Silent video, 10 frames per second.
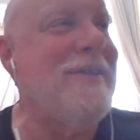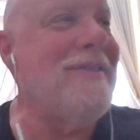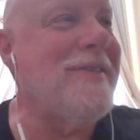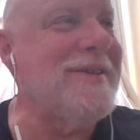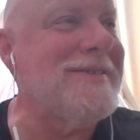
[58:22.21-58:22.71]
other
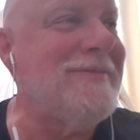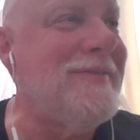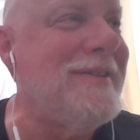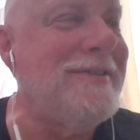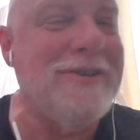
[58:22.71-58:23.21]
things on
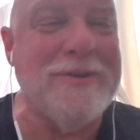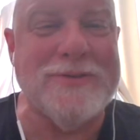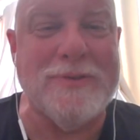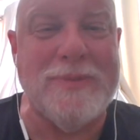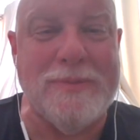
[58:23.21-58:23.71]
YouTube
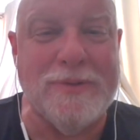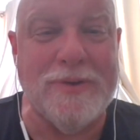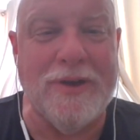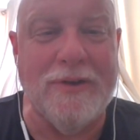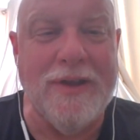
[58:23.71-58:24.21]
is when people
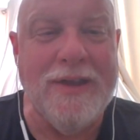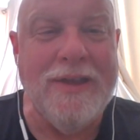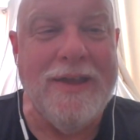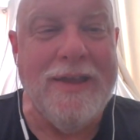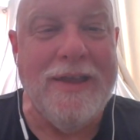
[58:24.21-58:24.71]
go,
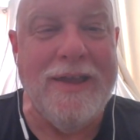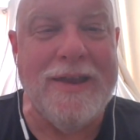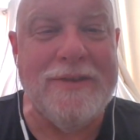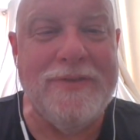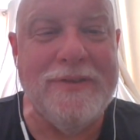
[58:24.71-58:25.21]

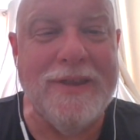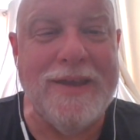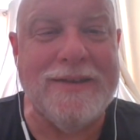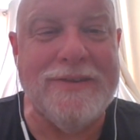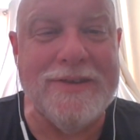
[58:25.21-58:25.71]
and if you
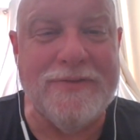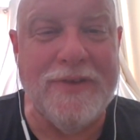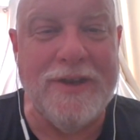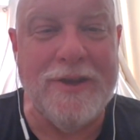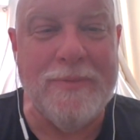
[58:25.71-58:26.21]
like this
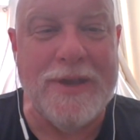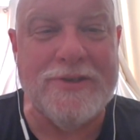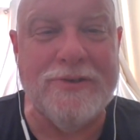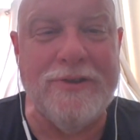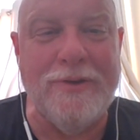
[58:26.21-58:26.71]
video, make
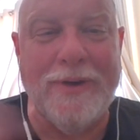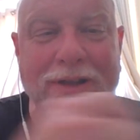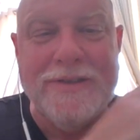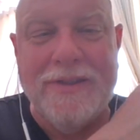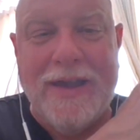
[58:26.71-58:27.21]
sure you
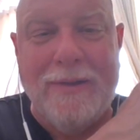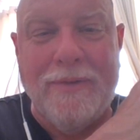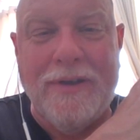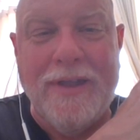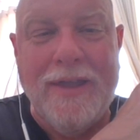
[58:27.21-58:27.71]
watch that
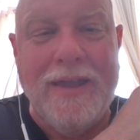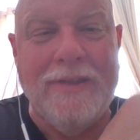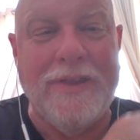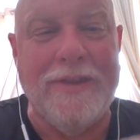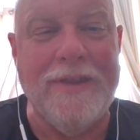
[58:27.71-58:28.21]
one,
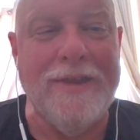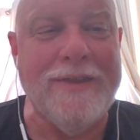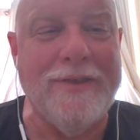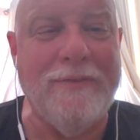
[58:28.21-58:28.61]
and then the